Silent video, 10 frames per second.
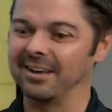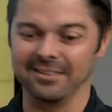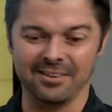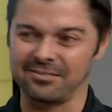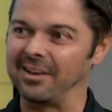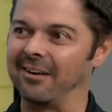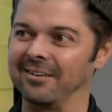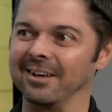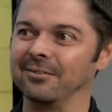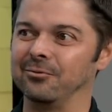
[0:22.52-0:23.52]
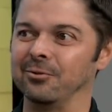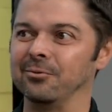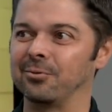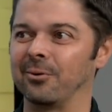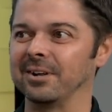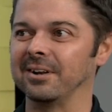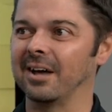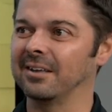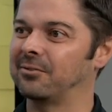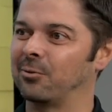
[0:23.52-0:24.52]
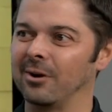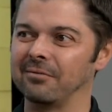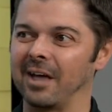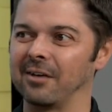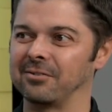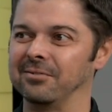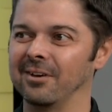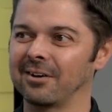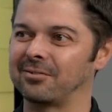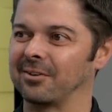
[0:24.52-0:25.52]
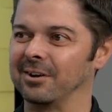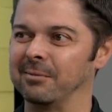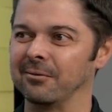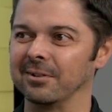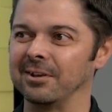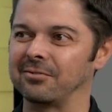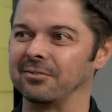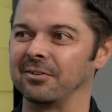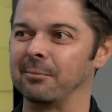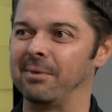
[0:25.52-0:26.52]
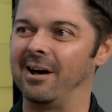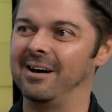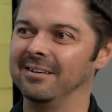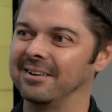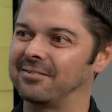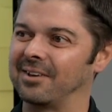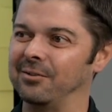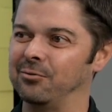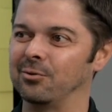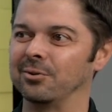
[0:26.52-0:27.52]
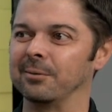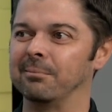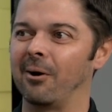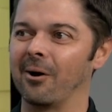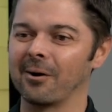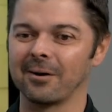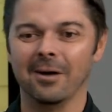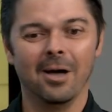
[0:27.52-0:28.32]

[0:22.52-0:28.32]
this Saturday, June 29th, 12,000 ducks are going to be released Ooh. into the pond at St. Julien Park.